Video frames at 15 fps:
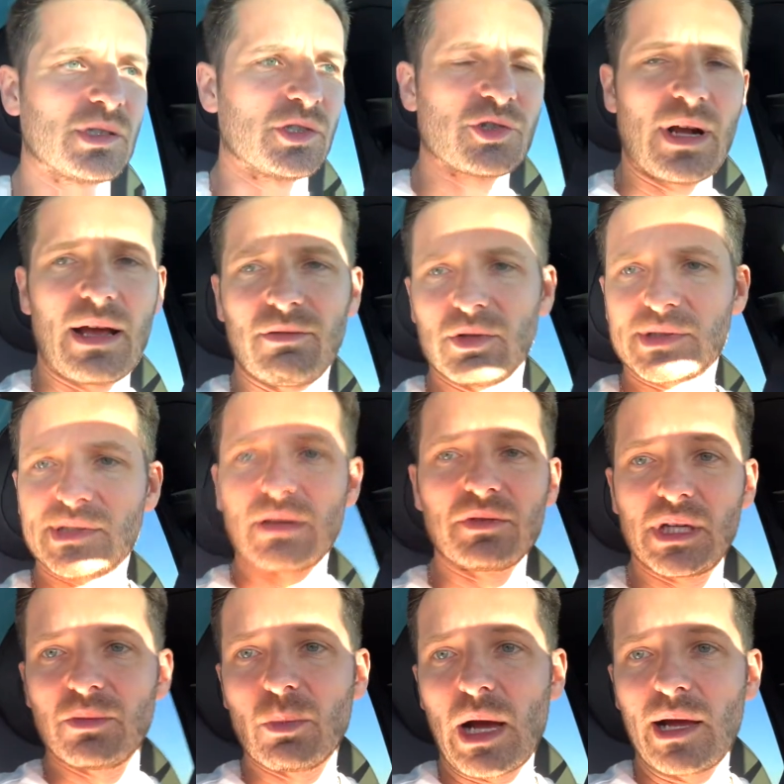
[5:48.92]
travel
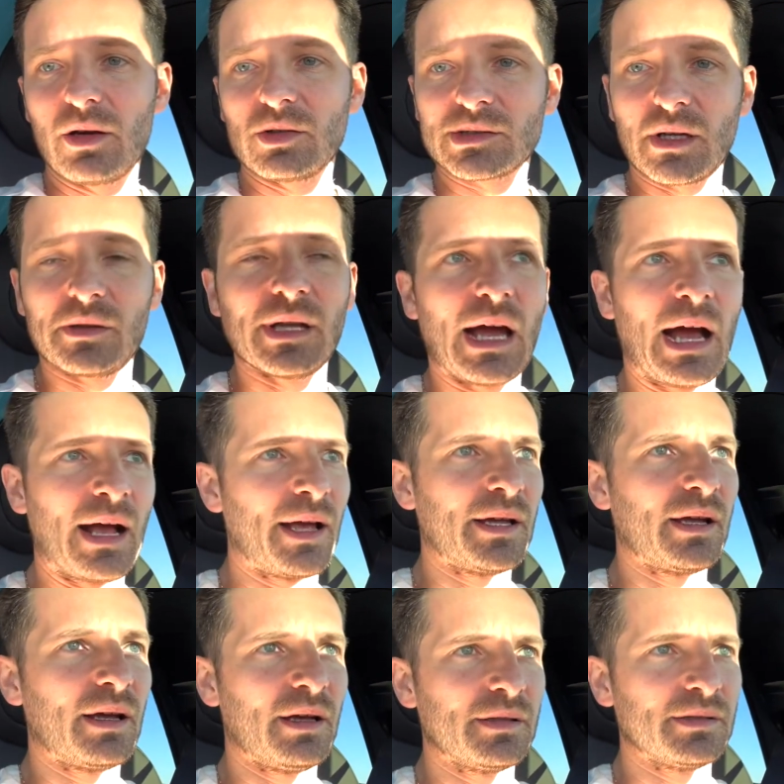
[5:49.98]
70 miles on the
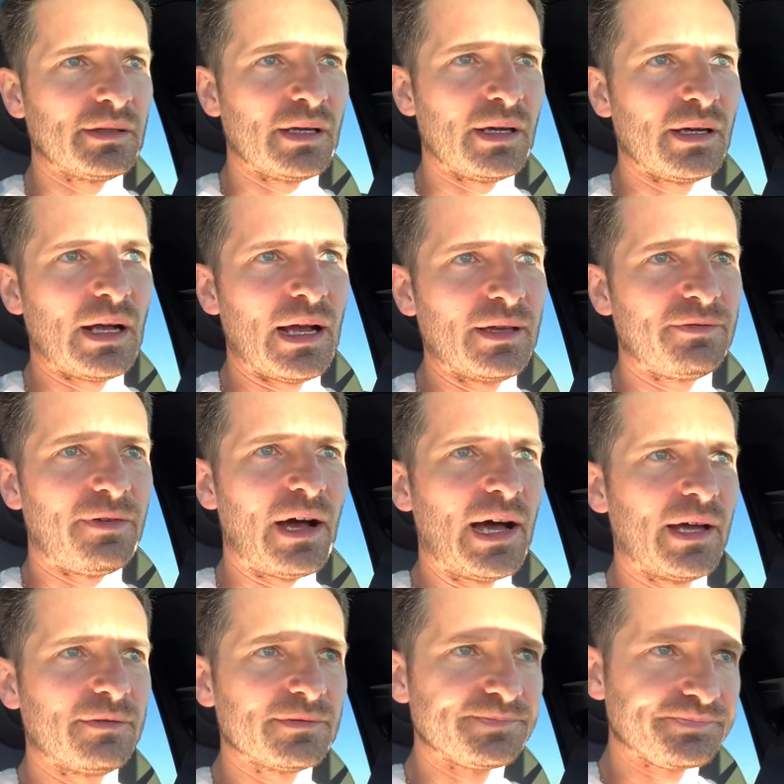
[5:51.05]

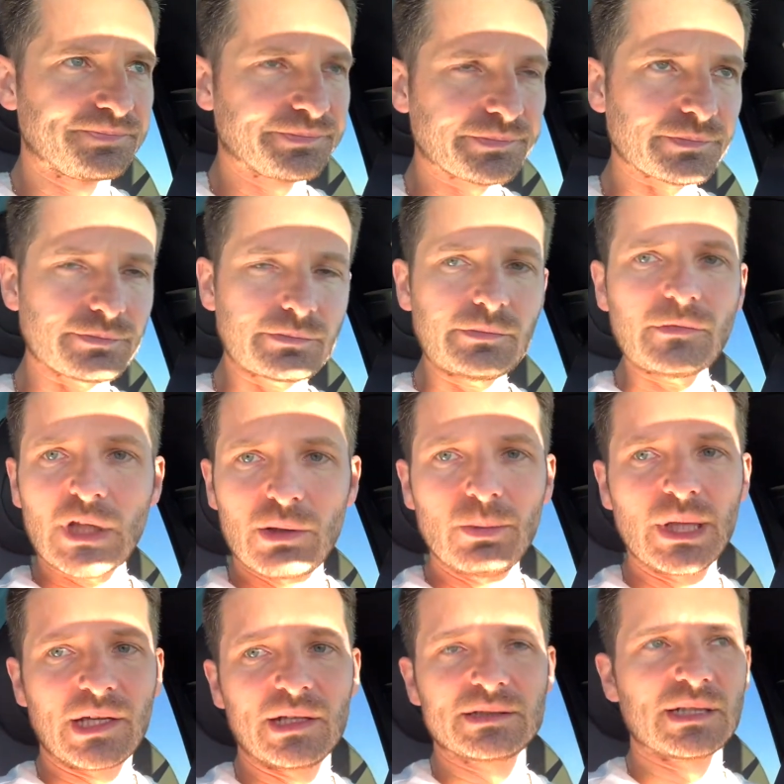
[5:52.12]
I-5 because